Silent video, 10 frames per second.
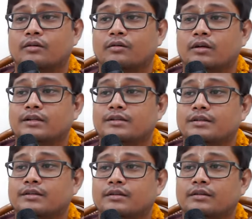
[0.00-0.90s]
old age,
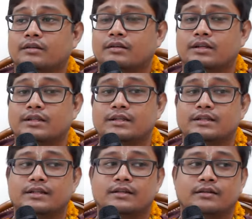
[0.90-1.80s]

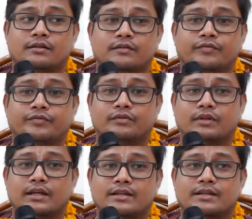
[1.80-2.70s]
disease.
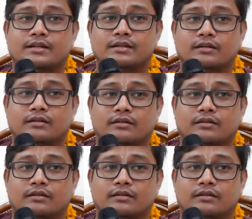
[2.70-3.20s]
There is